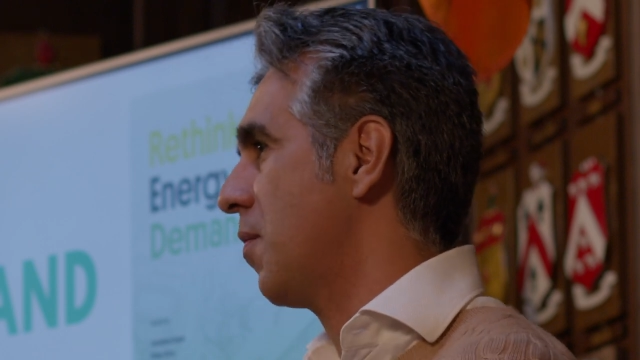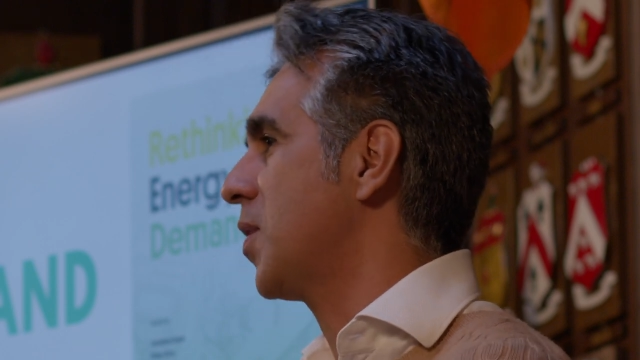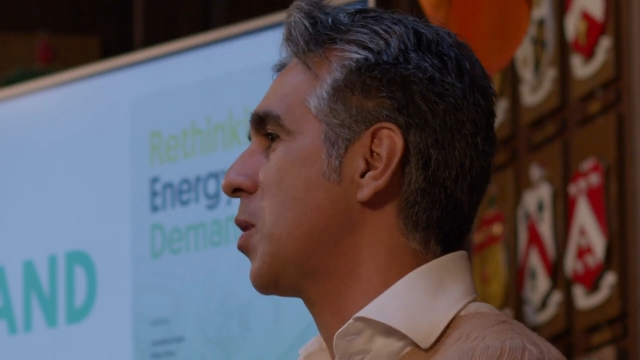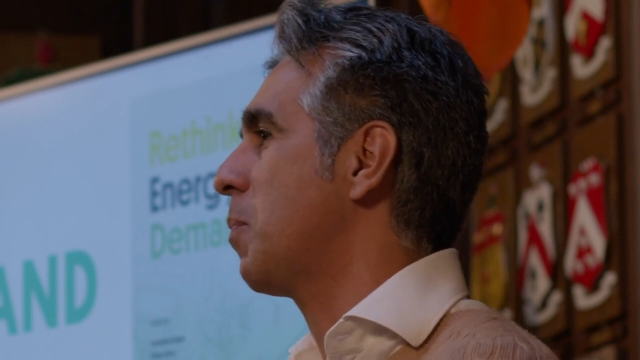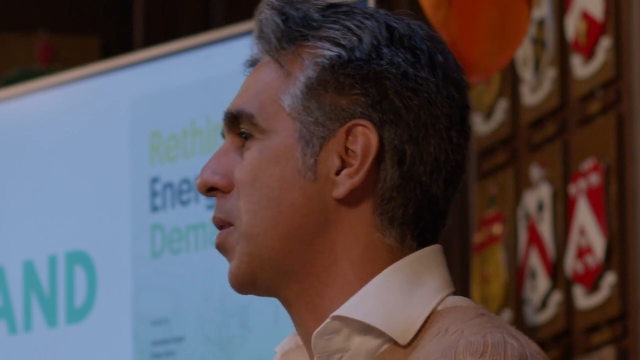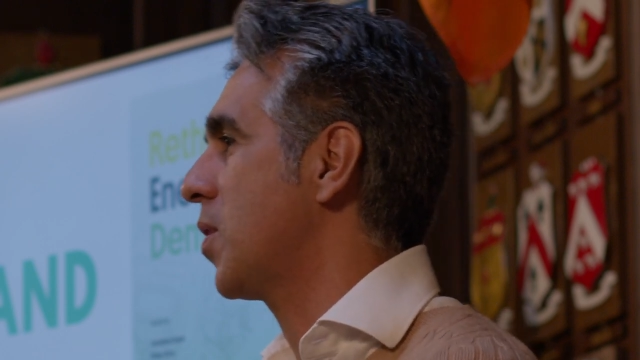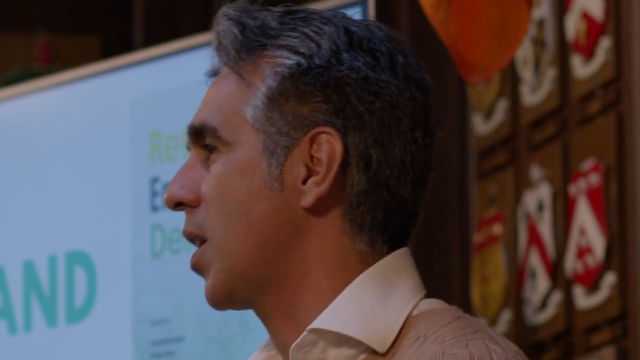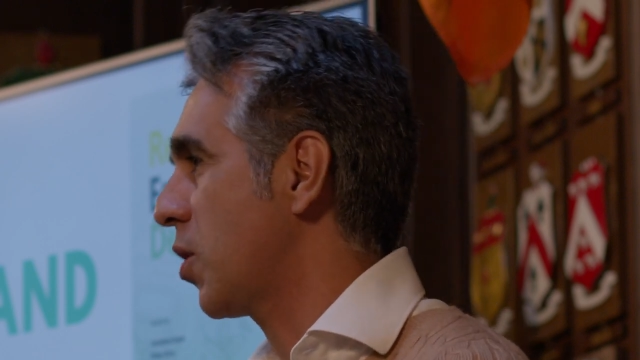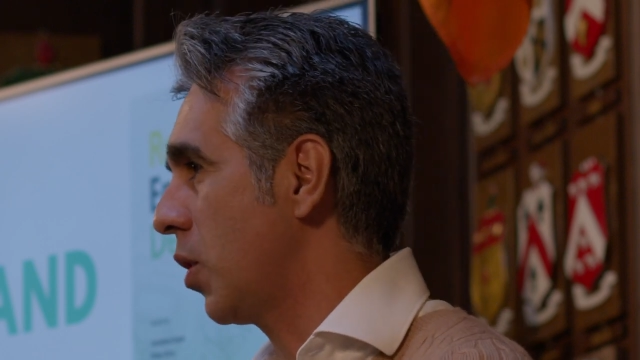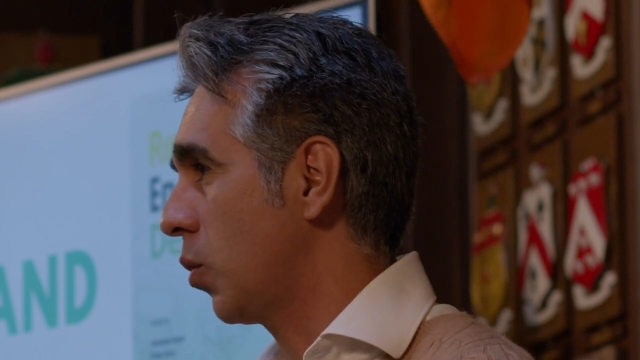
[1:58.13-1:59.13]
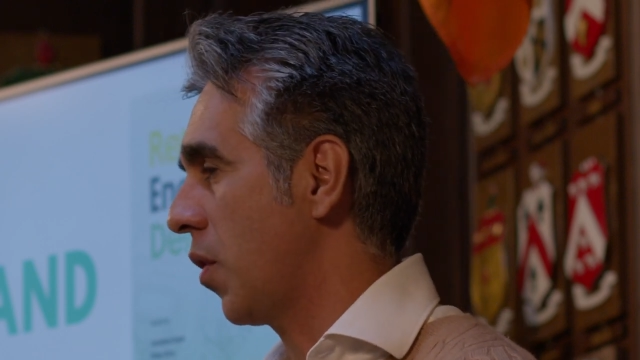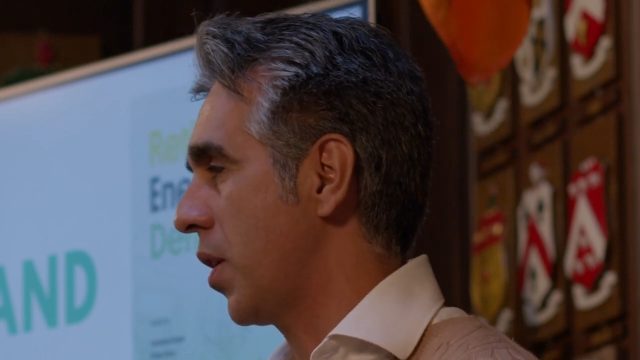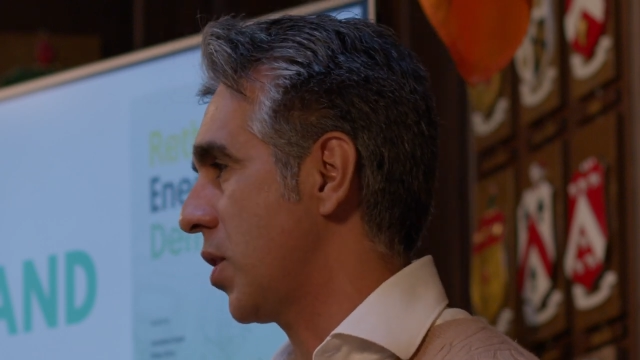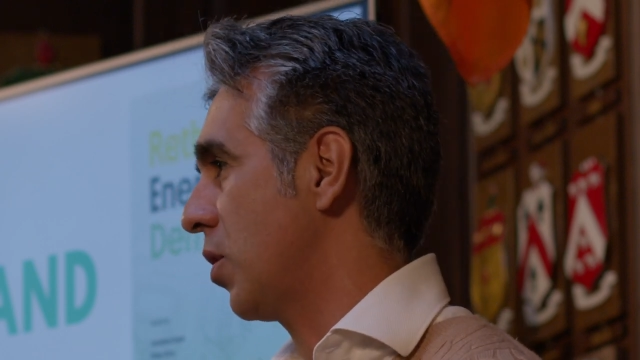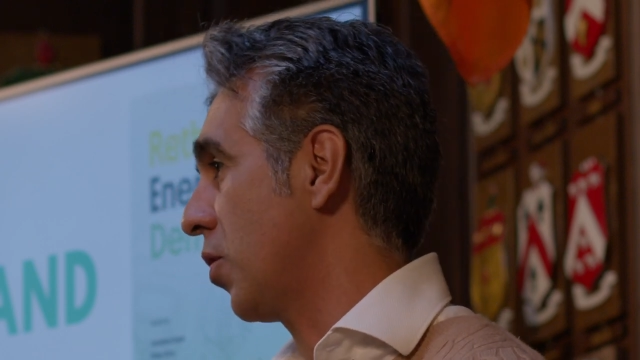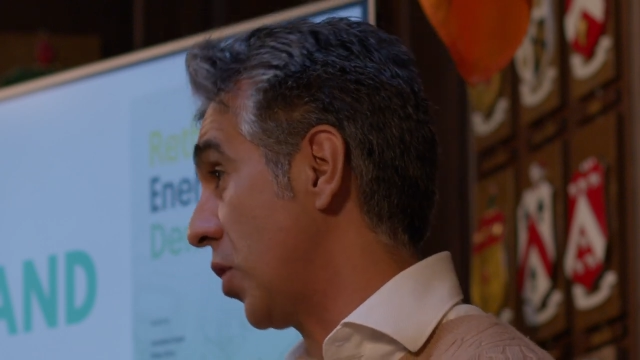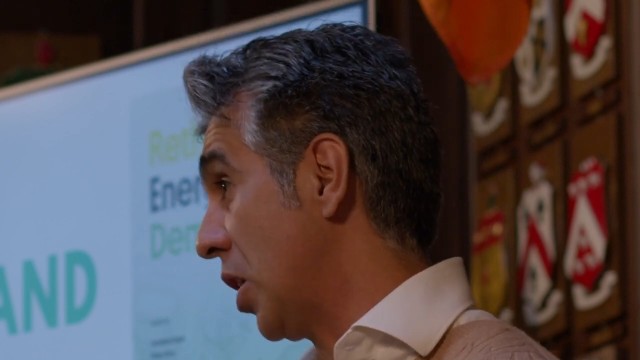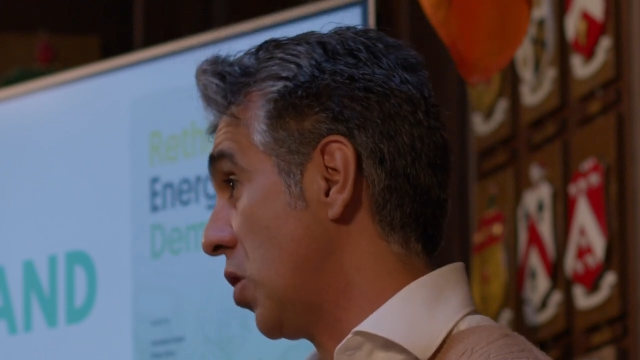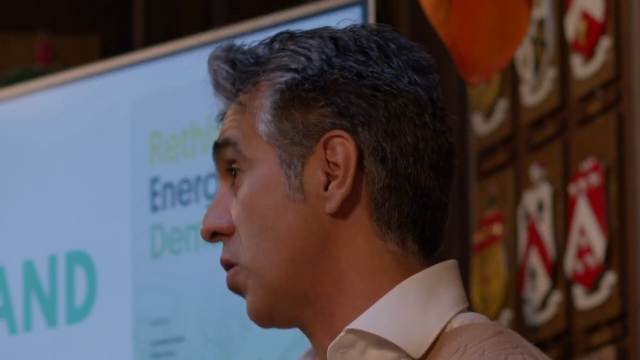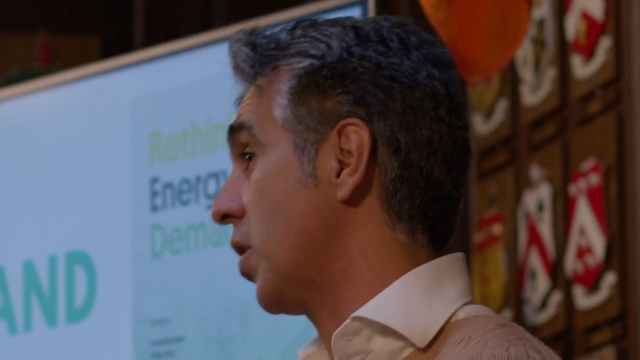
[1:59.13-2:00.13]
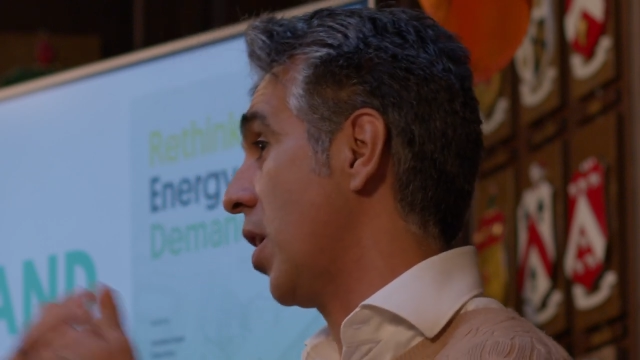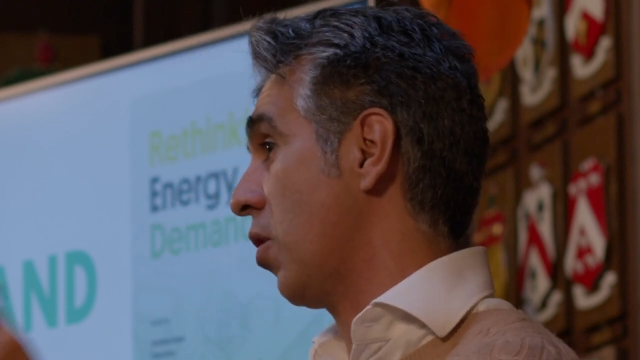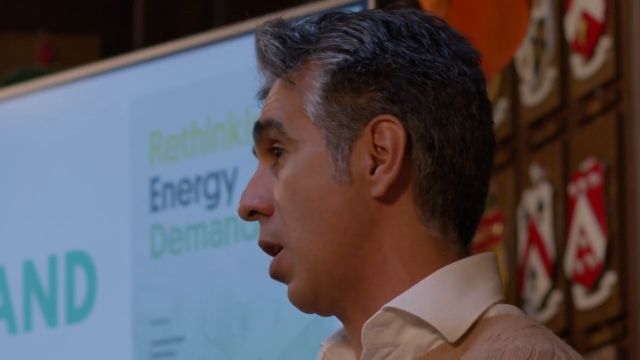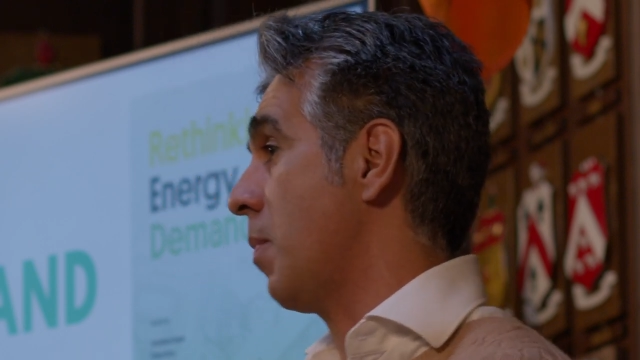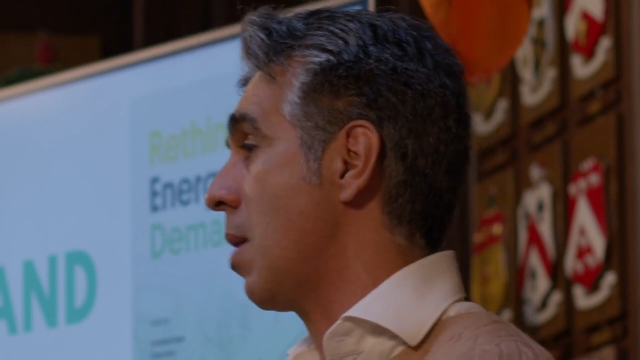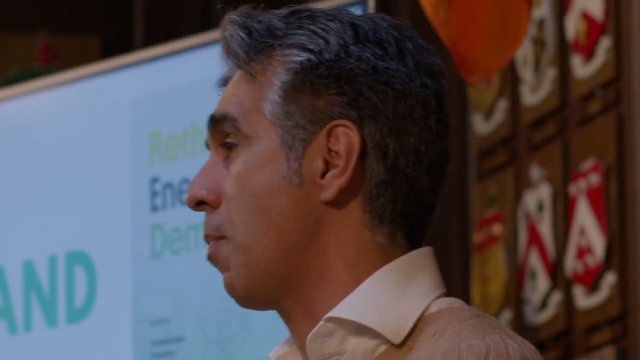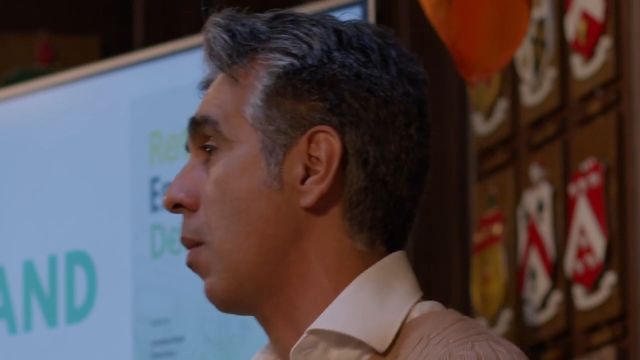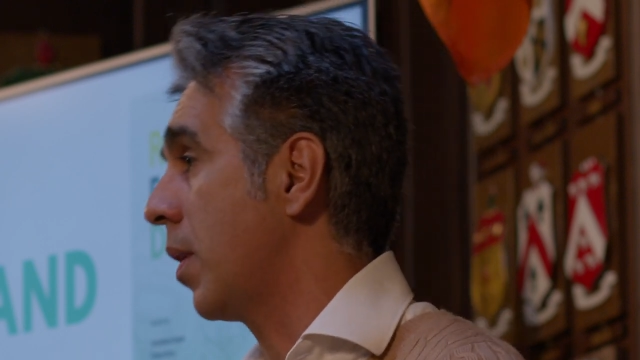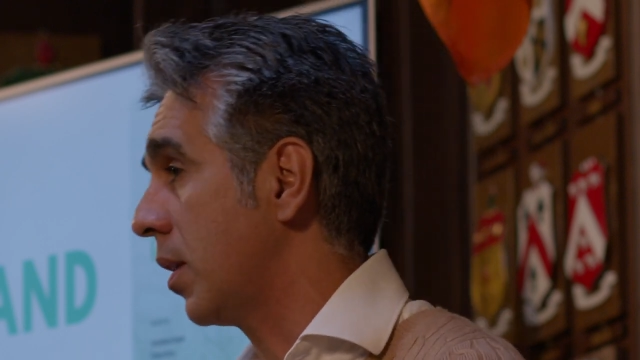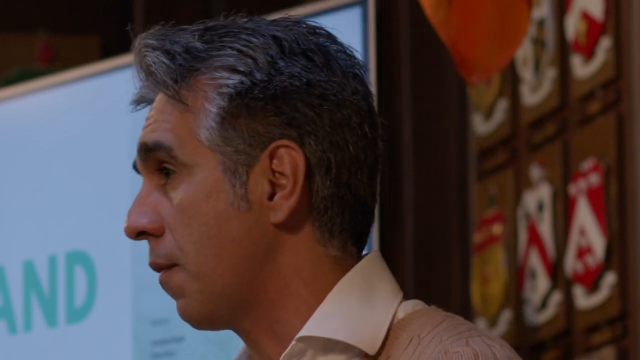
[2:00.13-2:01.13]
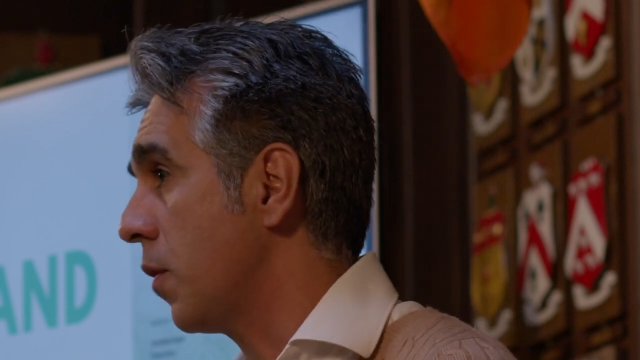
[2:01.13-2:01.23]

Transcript: as a species actually to addressing those issues that are going to be a problem in the